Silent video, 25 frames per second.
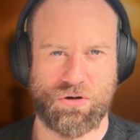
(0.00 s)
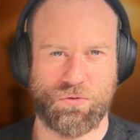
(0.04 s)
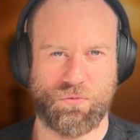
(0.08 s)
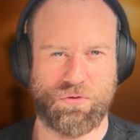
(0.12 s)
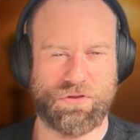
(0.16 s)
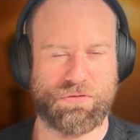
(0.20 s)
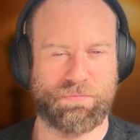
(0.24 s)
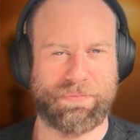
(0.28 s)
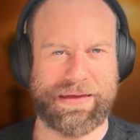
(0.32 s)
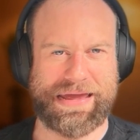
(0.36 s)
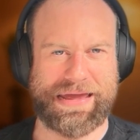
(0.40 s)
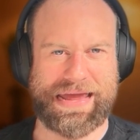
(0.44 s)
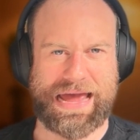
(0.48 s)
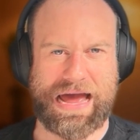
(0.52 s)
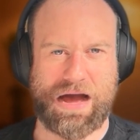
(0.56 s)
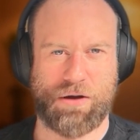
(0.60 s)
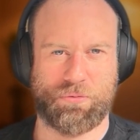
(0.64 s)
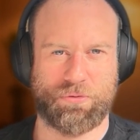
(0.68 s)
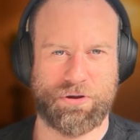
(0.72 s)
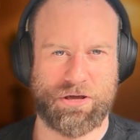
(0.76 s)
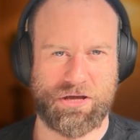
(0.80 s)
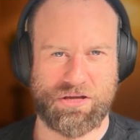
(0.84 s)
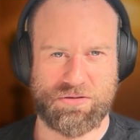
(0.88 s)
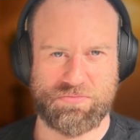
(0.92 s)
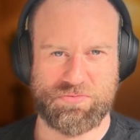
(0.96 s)
with being
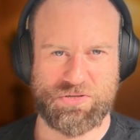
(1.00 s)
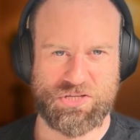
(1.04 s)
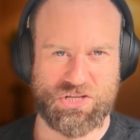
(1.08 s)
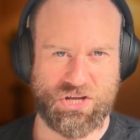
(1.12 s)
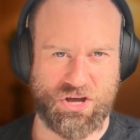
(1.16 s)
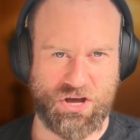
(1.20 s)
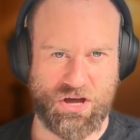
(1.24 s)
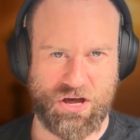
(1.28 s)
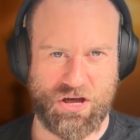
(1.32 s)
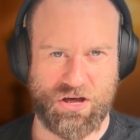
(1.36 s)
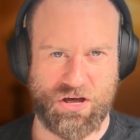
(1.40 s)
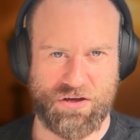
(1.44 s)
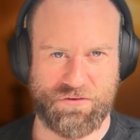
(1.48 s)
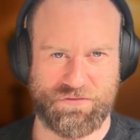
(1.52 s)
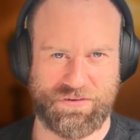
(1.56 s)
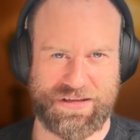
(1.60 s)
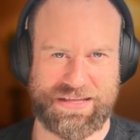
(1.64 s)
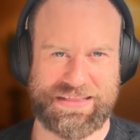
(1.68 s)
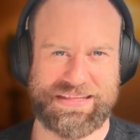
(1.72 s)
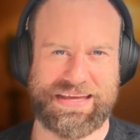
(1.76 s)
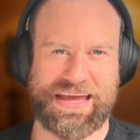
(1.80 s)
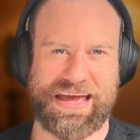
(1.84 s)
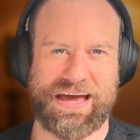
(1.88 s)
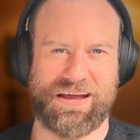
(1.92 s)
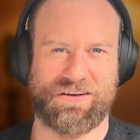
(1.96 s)
able to observe
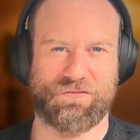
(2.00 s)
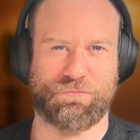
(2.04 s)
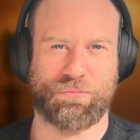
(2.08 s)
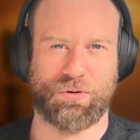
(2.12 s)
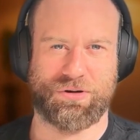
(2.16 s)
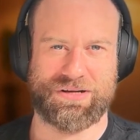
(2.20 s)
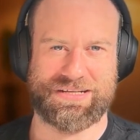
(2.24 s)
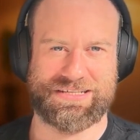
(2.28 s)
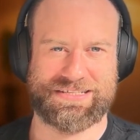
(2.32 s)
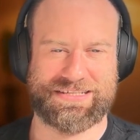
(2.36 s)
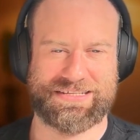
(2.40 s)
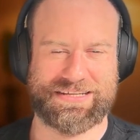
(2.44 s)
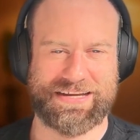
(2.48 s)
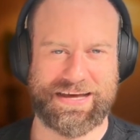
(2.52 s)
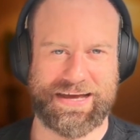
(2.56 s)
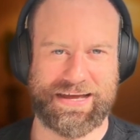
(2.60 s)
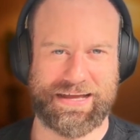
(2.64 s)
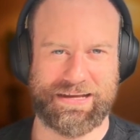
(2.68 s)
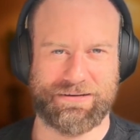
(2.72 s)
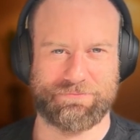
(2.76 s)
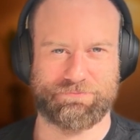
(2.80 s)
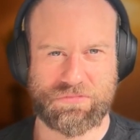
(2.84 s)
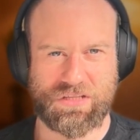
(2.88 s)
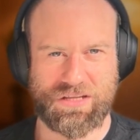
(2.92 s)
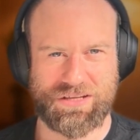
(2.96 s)
in the out-of-body
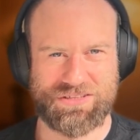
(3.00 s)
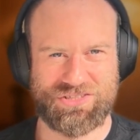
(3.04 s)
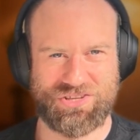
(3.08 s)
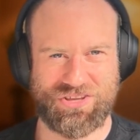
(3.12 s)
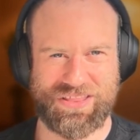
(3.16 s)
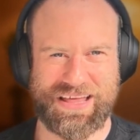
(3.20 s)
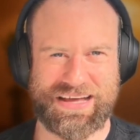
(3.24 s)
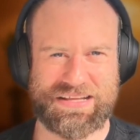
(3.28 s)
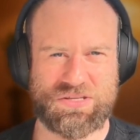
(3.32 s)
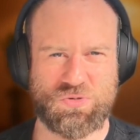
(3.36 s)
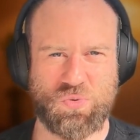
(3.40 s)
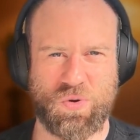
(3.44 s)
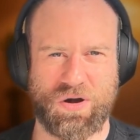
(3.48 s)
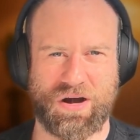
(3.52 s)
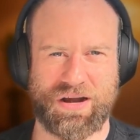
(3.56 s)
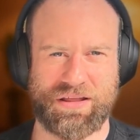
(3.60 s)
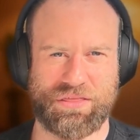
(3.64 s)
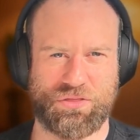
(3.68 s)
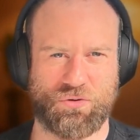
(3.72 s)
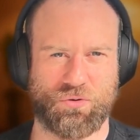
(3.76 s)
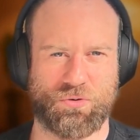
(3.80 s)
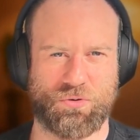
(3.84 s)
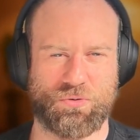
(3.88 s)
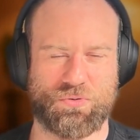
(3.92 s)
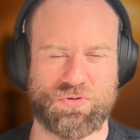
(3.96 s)
state. So that's where I
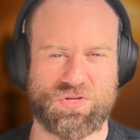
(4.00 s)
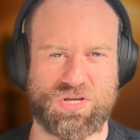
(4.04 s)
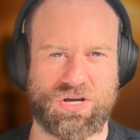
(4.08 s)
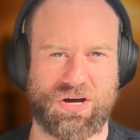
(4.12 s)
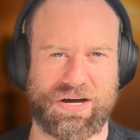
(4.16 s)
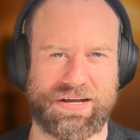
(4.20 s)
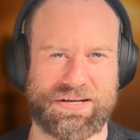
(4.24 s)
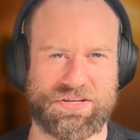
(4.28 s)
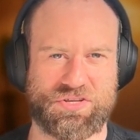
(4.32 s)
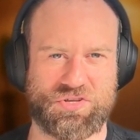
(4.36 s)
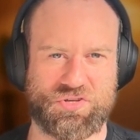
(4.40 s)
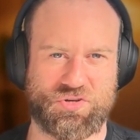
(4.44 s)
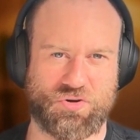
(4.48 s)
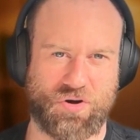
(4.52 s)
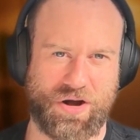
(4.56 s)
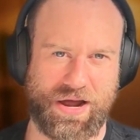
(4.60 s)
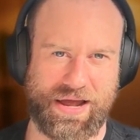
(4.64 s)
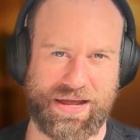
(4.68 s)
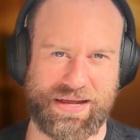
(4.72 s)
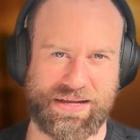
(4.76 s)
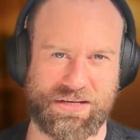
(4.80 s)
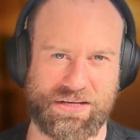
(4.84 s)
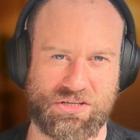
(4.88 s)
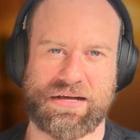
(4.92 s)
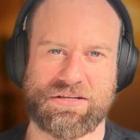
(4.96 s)
thought it was kind of
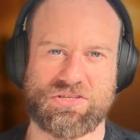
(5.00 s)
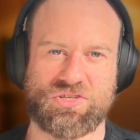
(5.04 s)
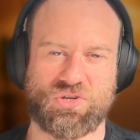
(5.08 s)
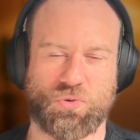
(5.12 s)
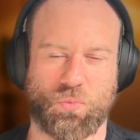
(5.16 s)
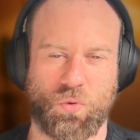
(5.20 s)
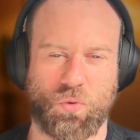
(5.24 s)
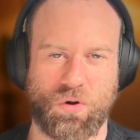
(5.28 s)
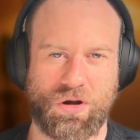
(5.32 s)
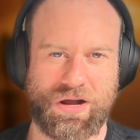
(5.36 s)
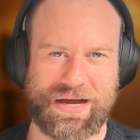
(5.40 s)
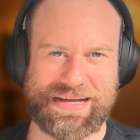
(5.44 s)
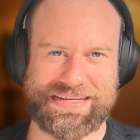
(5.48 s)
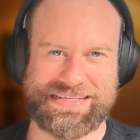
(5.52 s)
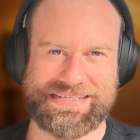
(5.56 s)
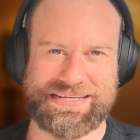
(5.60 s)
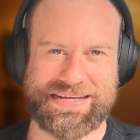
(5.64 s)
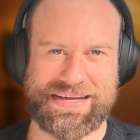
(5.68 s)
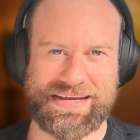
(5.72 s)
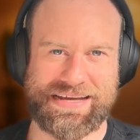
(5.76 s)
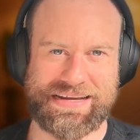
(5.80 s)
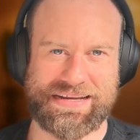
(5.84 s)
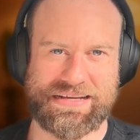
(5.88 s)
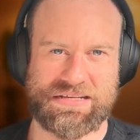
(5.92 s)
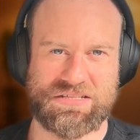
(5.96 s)
strange. So what I
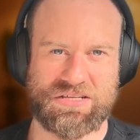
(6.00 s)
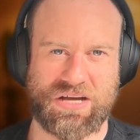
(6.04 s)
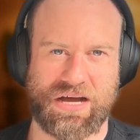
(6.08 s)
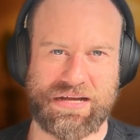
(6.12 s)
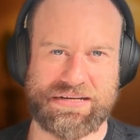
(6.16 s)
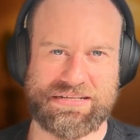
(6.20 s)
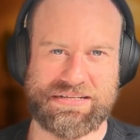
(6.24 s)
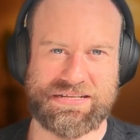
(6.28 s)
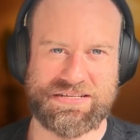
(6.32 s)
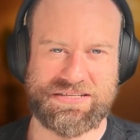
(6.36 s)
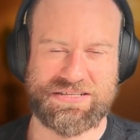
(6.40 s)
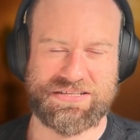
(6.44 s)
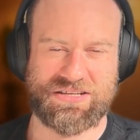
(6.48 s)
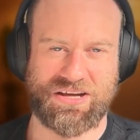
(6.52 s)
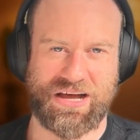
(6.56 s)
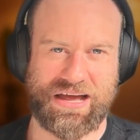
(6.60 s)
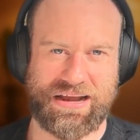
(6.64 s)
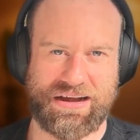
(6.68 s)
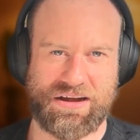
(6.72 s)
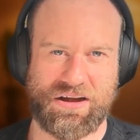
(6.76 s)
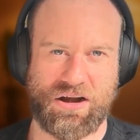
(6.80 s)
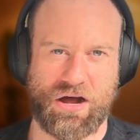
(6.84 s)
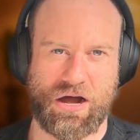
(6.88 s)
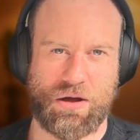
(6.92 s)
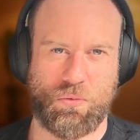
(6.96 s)
did is I
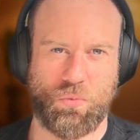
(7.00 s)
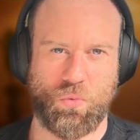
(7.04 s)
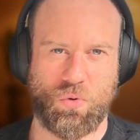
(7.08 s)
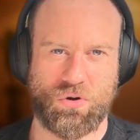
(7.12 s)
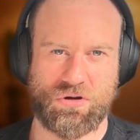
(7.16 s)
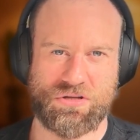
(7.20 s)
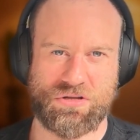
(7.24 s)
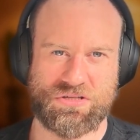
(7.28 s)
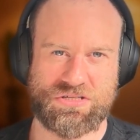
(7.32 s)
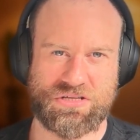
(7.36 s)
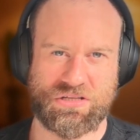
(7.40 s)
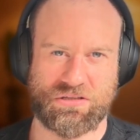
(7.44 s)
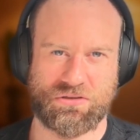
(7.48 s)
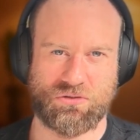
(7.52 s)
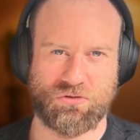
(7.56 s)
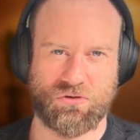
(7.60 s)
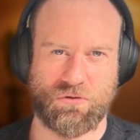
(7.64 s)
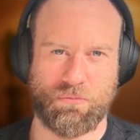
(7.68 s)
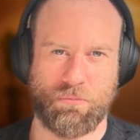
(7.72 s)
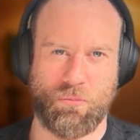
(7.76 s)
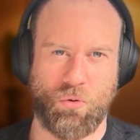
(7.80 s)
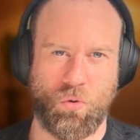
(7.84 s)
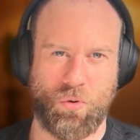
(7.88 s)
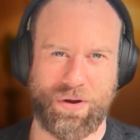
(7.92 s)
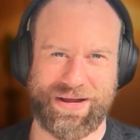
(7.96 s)
decided I wanted to look
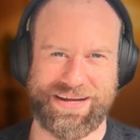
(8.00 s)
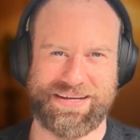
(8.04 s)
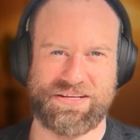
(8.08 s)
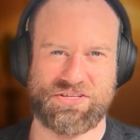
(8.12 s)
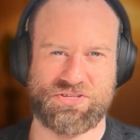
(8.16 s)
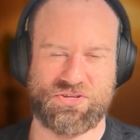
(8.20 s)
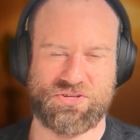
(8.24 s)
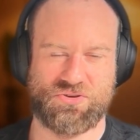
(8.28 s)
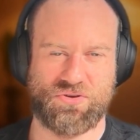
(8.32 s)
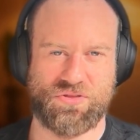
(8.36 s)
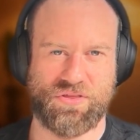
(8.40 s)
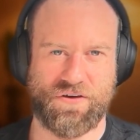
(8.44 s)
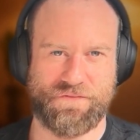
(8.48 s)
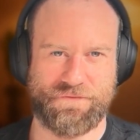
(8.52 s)
more into the